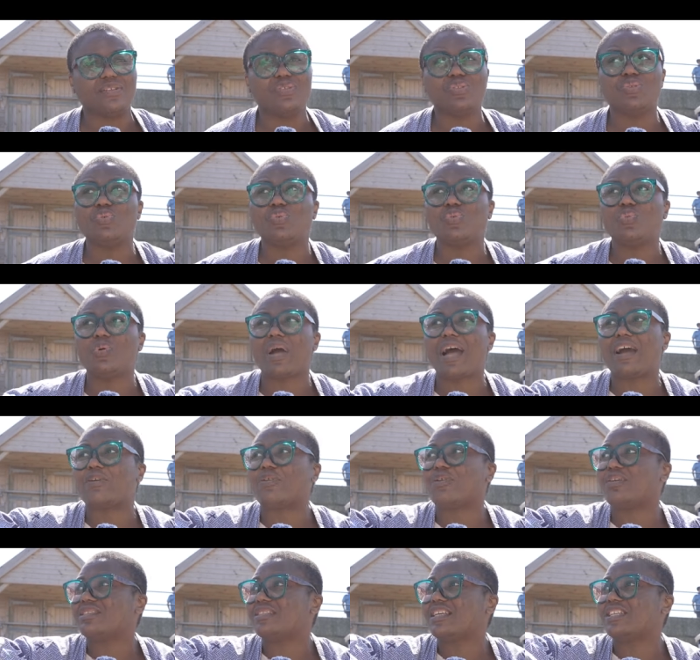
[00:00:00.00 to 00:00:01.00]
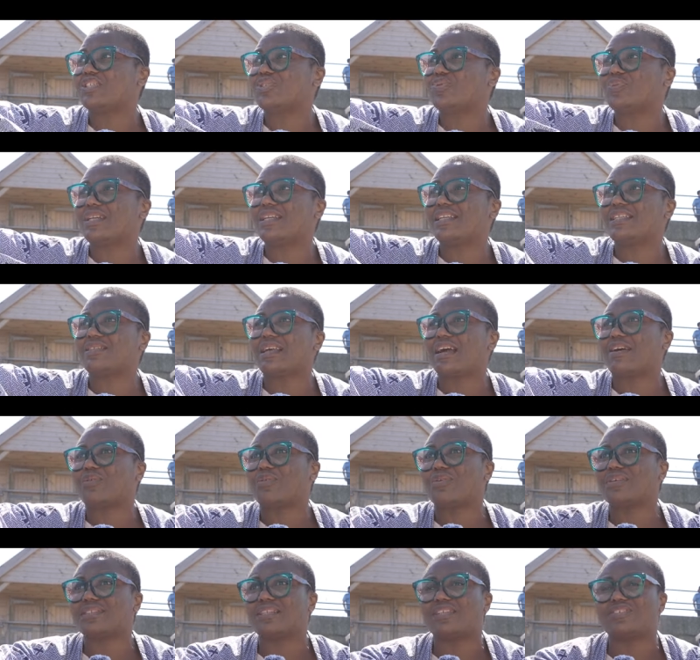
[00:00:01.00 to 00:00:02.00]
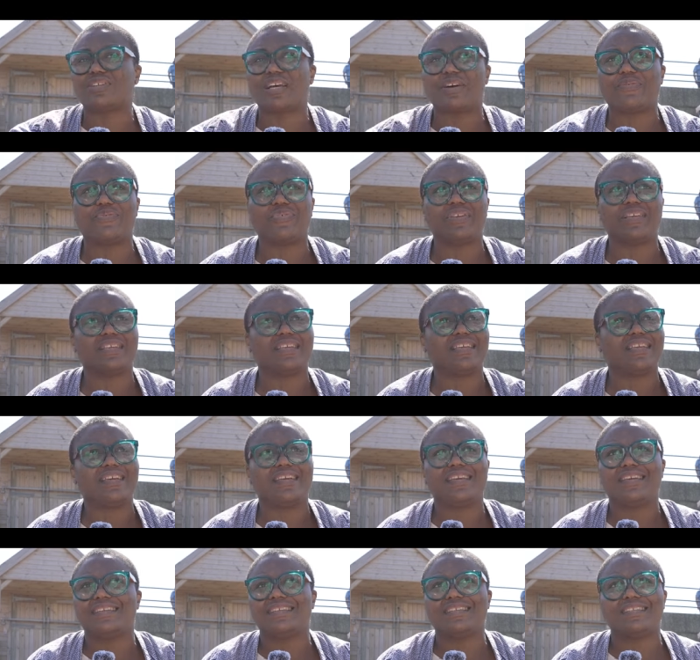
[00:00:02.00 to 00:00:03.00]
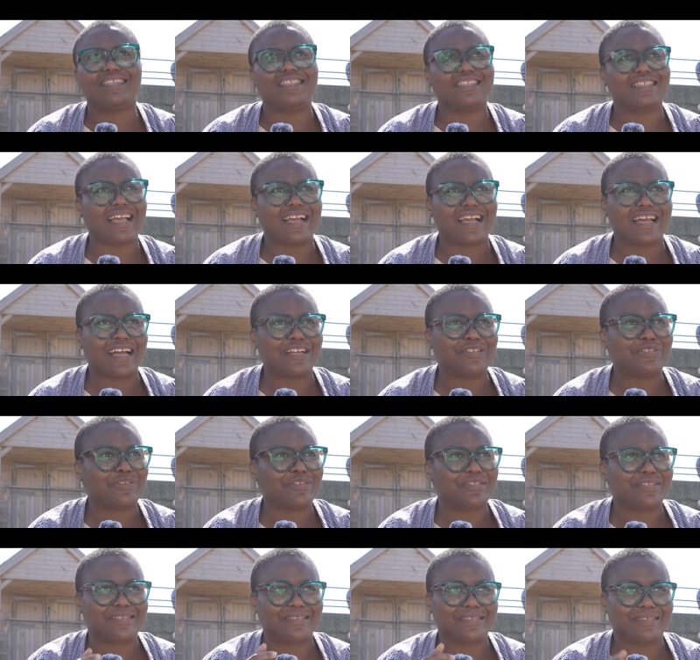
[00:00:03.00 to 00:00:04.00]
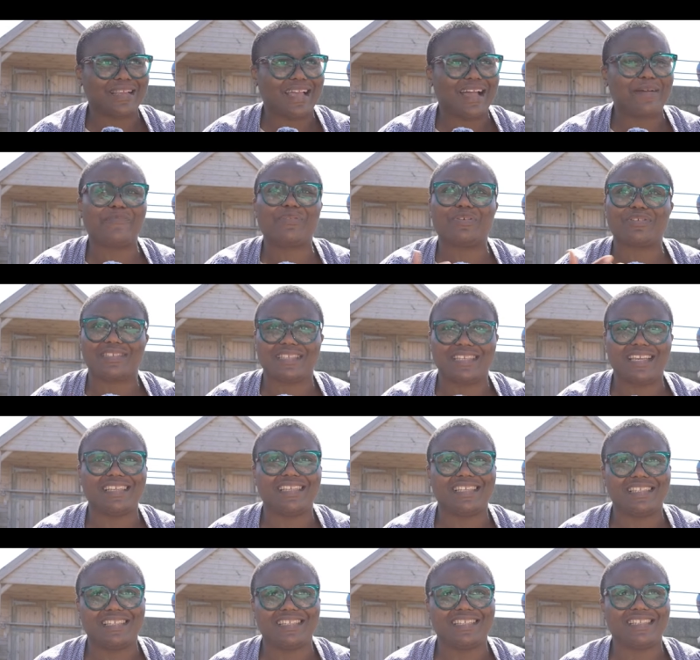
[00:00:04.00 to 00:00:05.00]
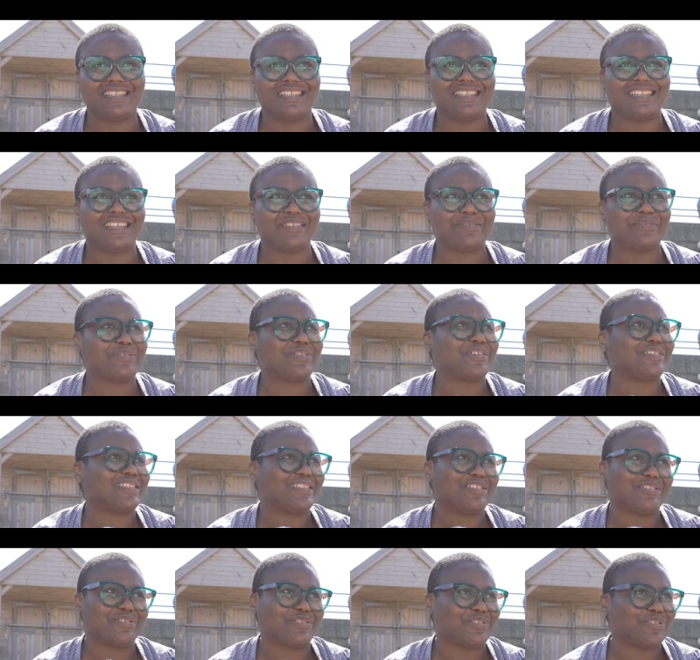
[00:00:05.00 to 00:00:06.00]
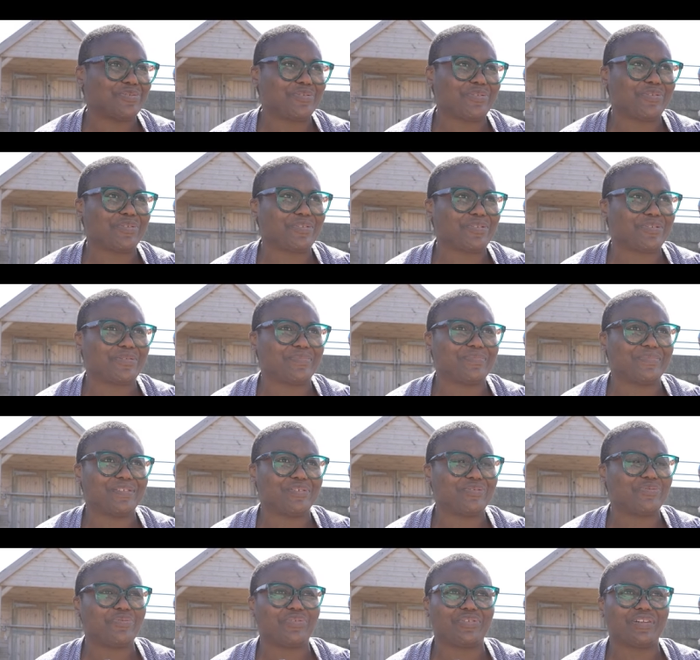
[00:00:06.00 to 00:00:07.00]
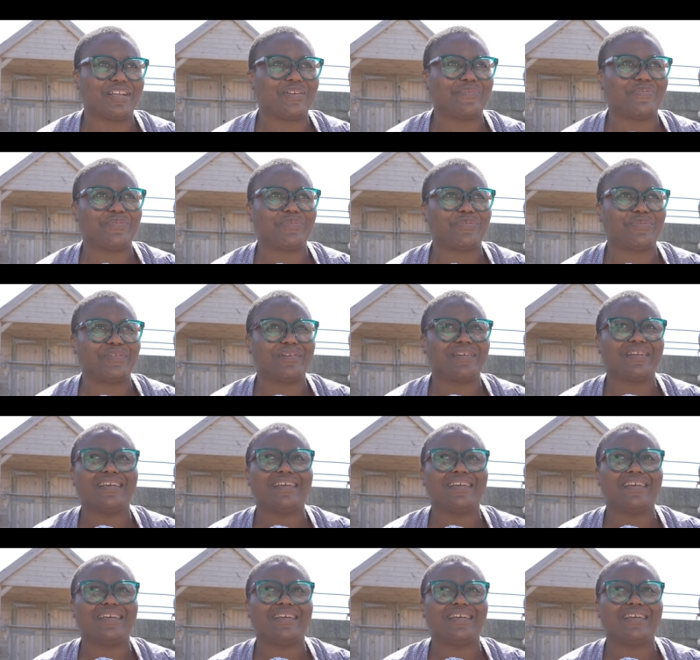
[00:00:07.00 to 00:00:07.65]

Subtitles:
to across the street, across the traffic. I must say this in detail because it's just too awesome. It's too wonderful.